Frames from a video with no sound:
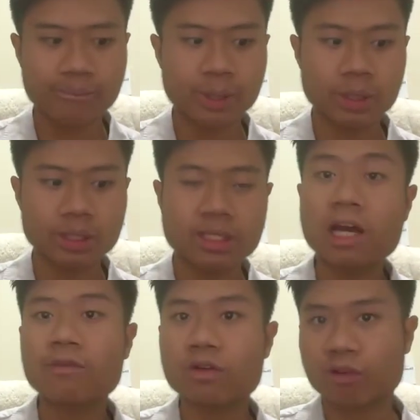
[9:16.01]
but it's
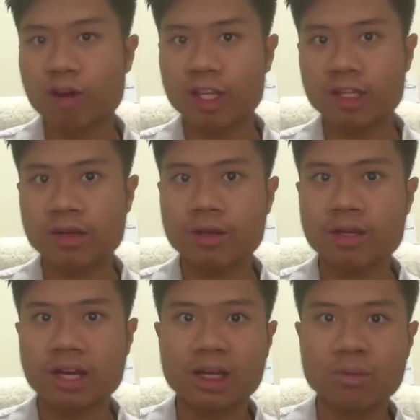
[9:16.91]
kind of overrated
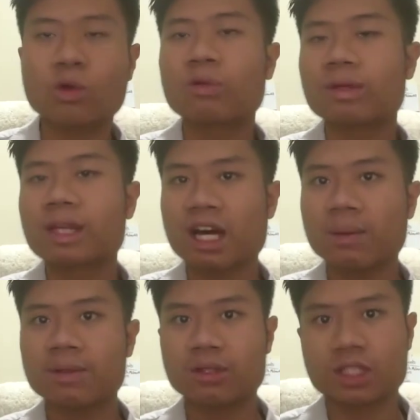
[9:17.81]
and it won't really
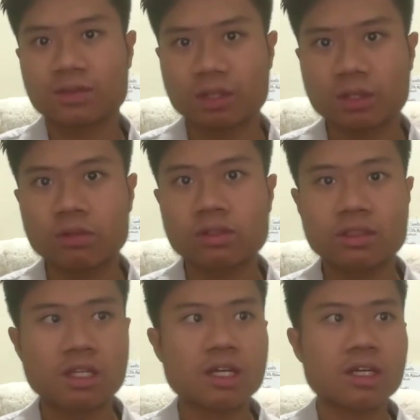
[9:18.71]
help you achieve the goals.